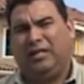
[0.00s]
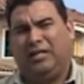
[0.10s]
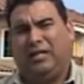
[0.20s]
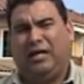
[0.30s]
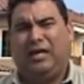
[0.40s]

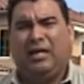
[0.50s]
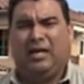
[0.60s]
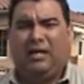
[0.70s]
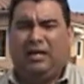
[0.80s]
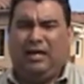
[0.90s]
and
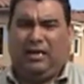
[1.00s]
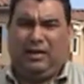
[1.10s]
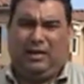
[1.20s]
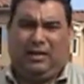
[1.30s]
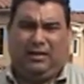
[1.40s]

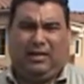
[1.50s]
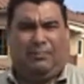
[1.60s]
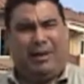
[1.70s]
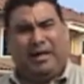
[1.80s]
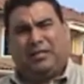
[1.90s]
and the
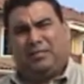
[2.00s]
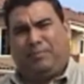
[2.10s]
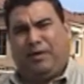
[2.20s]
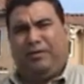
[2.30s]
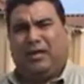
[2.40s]
back
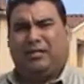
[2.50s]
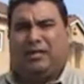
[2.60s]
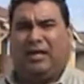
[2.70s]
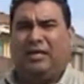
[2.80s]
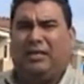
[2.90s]
experience,
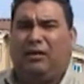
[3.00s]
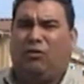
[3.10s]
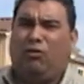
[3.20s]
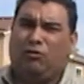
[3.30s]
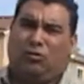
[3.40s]
and they're
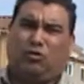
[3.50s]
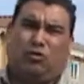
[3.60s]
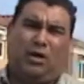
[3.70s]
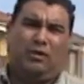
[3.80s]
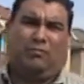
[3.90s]
also
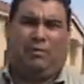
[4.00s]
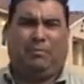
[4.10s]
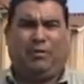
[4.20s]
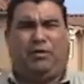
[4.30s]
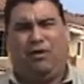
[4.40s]
trying to
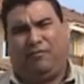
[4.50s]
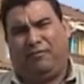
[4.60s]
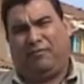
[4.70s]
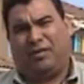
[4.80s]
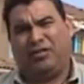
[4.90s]
rip you
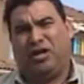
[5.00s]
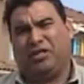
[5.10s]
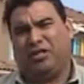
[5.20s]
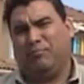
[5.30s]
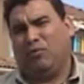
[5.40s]
off,
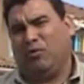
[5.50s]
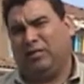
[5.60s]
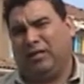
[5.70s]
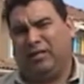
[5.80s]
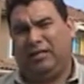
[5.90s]
charging more
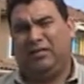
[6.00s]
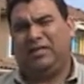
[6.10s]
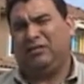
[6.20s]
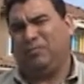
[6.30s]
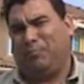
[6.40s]
than
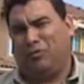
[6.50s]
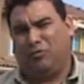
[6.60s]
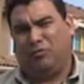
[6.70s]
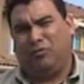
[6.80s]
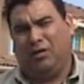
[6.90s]
they're
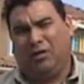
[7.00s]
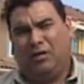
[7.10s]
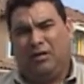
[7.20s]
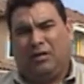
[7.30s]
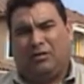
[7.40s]
supposed to.
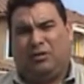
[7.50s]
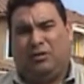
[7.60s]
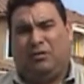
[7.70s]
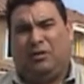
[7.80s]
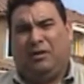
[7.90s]

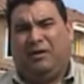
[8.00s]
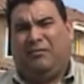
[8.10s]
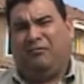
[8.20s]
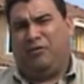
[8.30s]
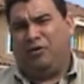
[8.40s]
So
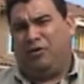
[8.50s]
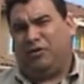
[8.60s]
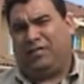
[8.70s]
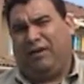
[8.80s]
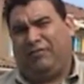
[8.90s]
for your
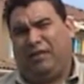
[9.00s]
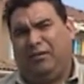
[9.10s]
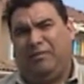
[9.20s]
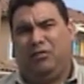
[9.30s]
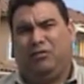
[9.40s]
safety,
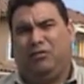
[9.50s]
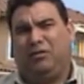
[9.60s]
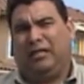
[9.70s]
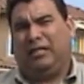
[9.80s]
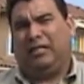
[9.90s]
make sure
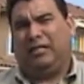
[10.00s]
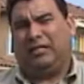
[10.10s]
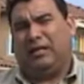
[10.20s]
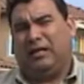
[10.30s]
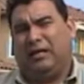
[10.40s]
that
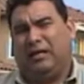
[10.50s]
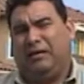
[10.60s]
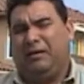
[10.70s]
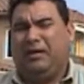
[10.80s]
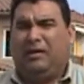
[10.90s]
the
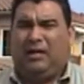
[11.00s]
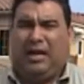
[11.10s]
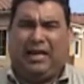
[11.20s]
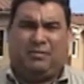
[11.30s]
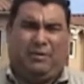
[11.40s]

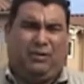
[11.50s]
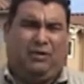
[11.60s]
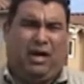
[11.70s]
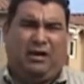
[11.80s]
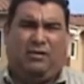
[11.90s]
locksmith you
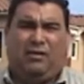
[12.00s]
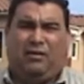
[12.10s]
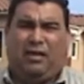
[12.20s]
hire